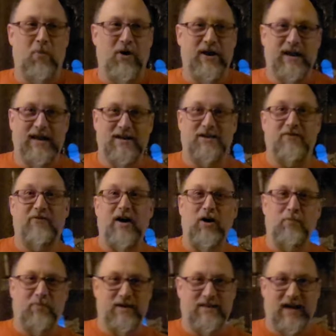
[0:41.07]
But in
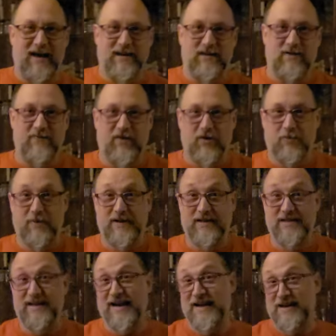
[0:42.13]
developing that and developing
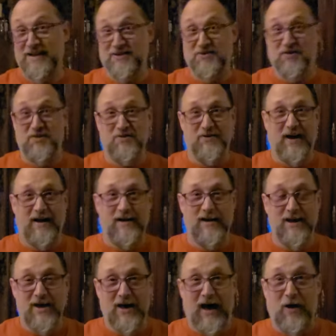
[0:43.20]
the techniques to do
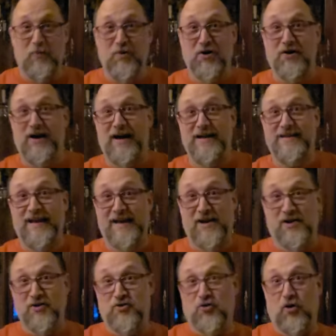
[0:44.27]
that, I realized I
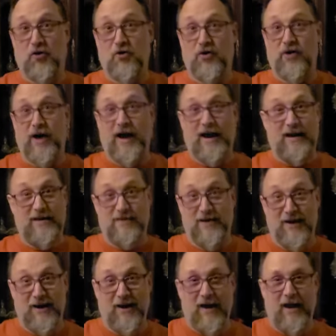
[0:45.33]
could control
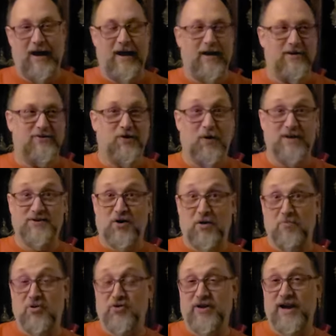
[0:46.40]
anything. And so I
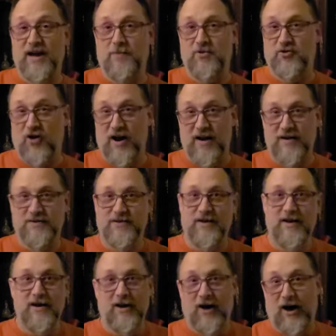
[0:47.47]
started building animatronics.
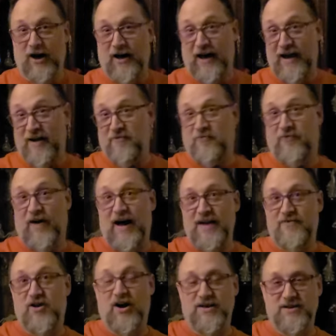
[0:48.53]
Uh, I have
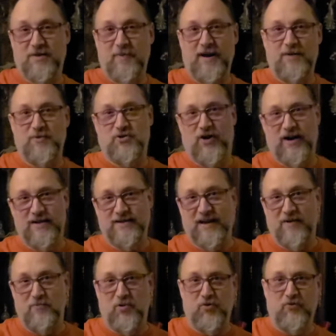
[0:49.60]
five custom animatronics
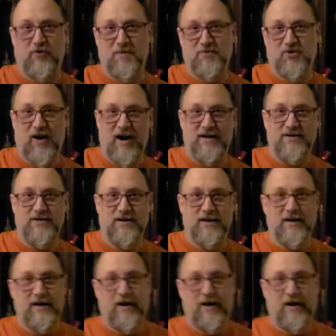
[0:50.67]
that I've built from scratch.